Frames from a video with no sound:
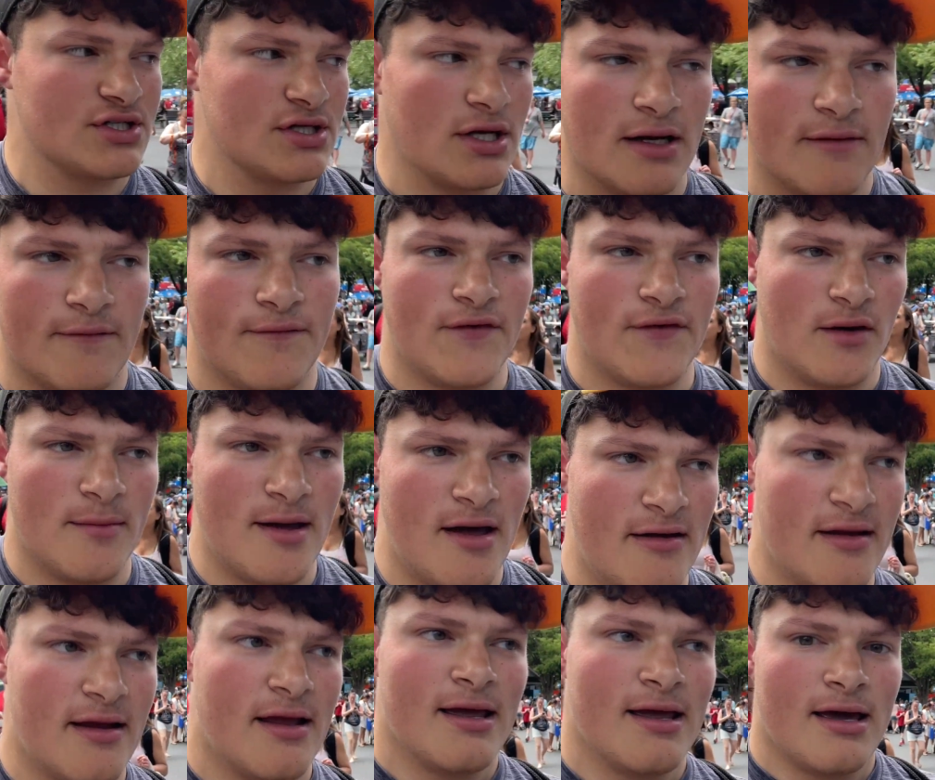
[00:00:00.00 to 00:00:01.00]
I'll film
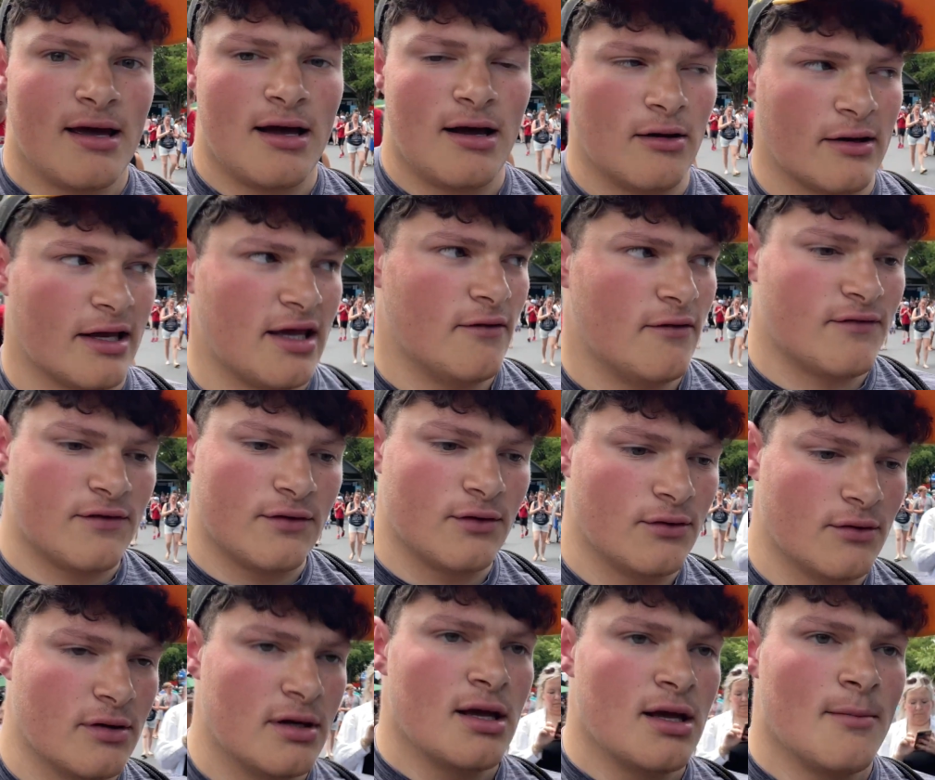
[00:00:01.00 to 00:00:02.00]
it. I'll give
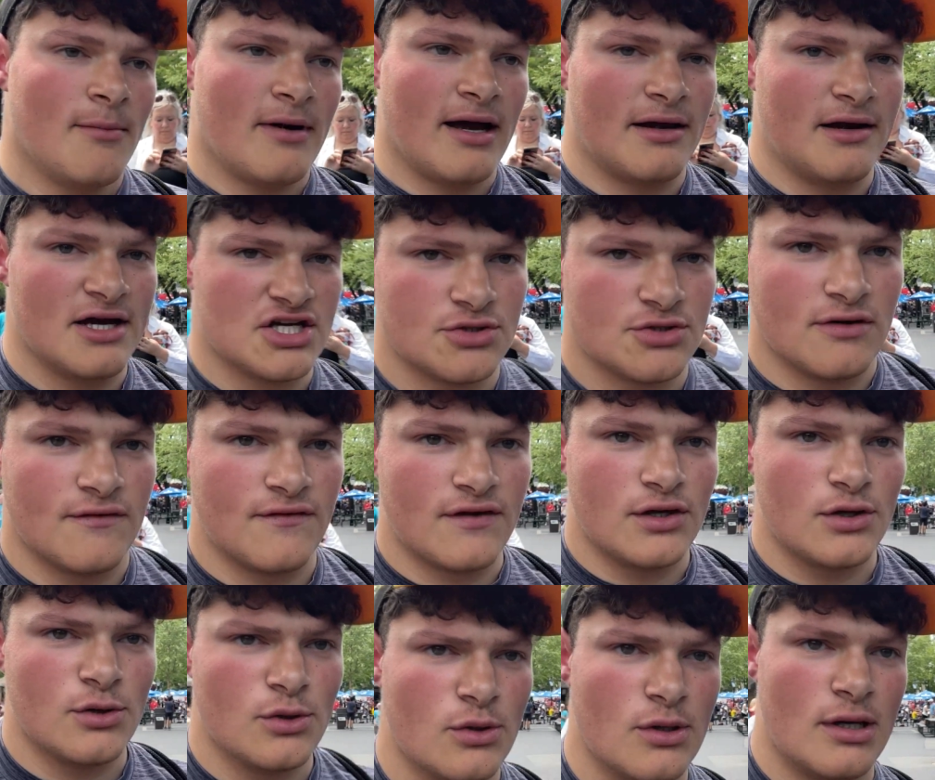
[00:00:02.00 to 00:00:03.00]
you my initial
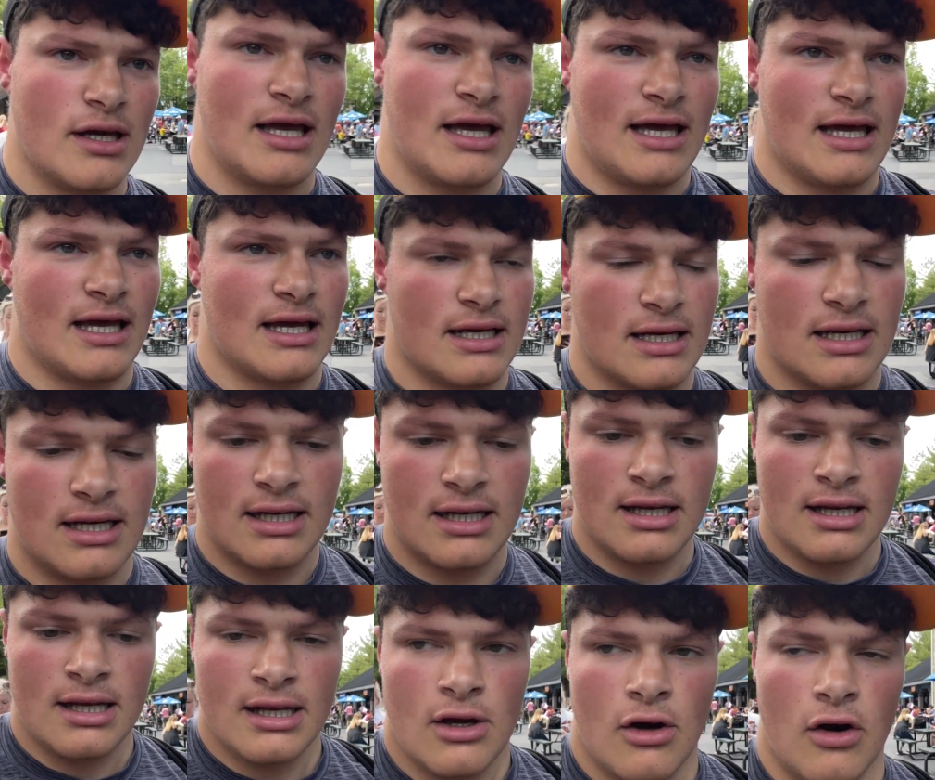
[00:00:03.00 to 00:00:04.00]
review, and
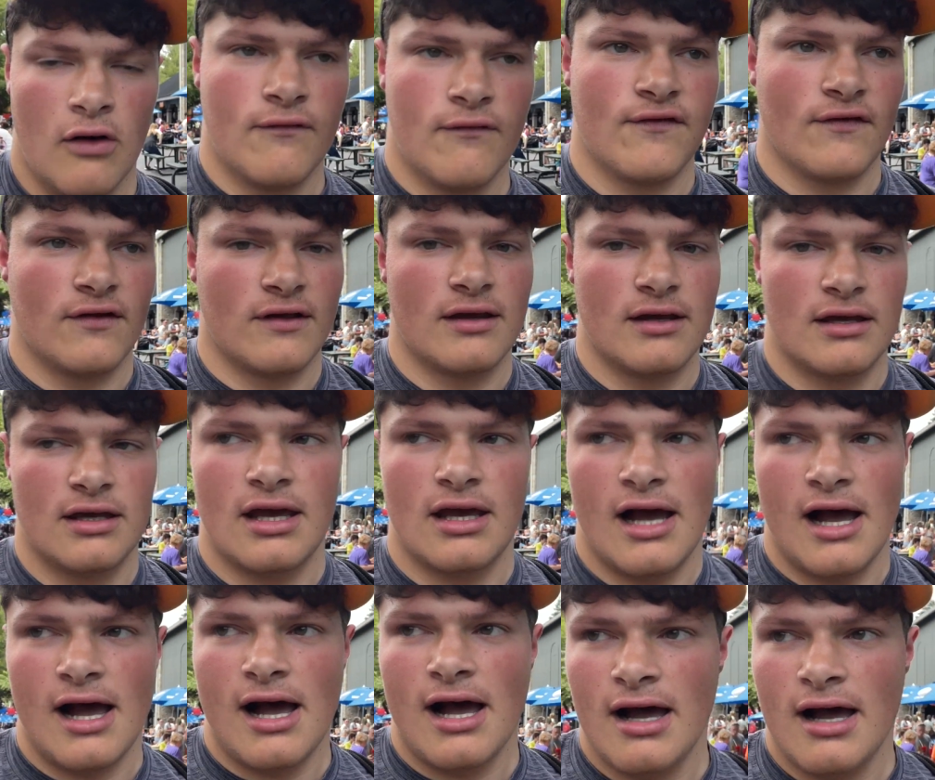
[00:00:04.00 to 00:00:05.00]
hopefully
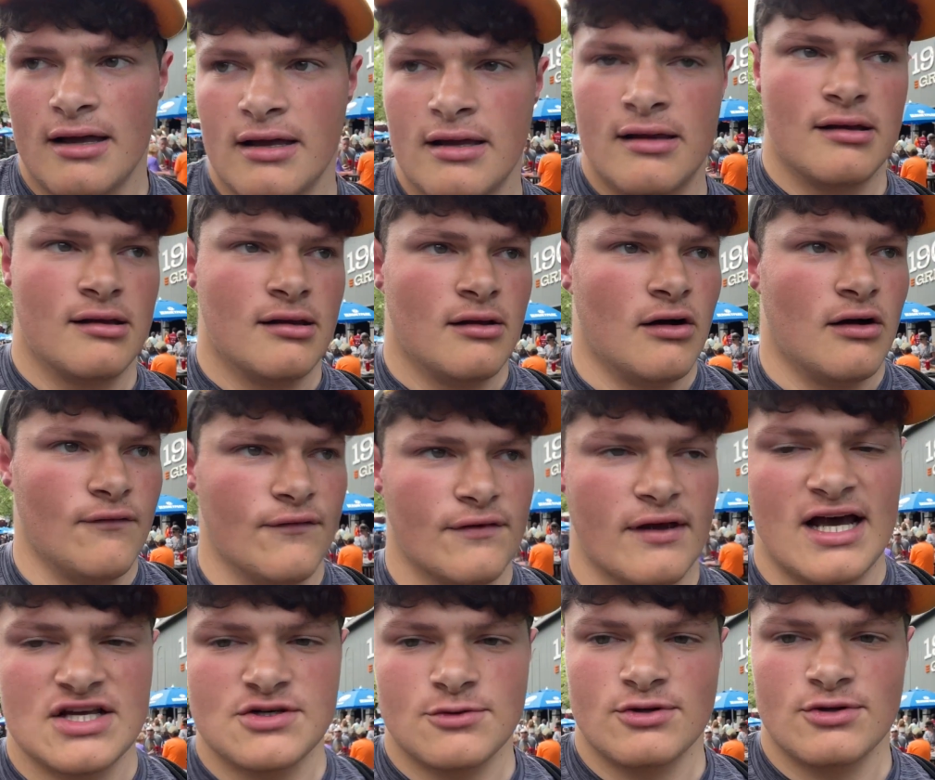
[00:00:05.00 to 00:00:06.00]
you
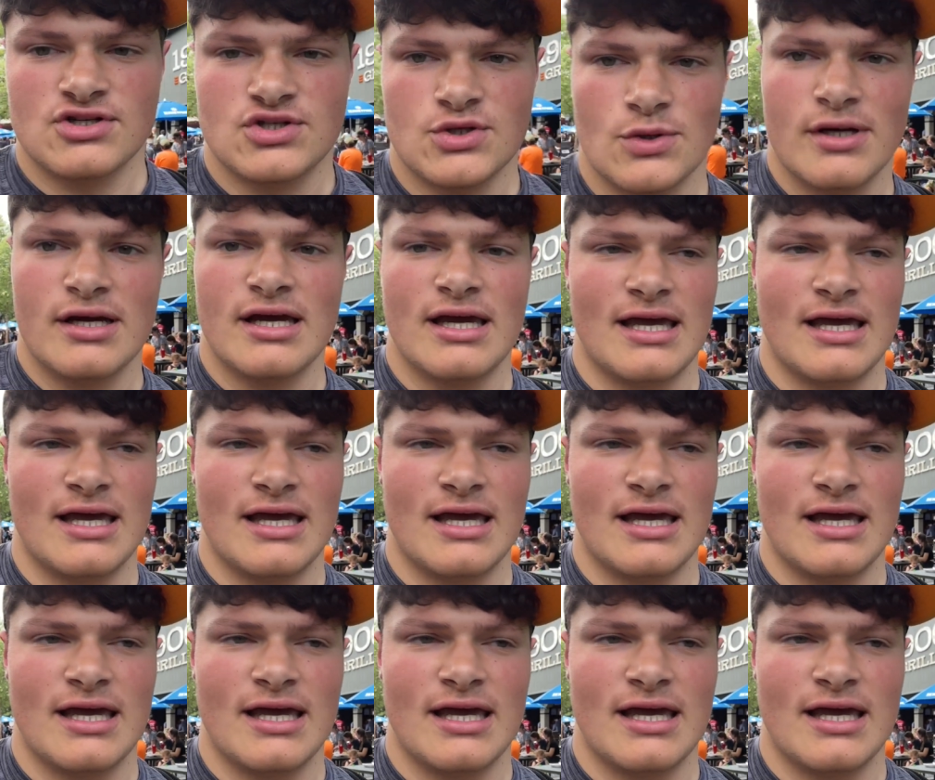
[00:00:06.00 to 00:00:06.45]
guys will enjoy it,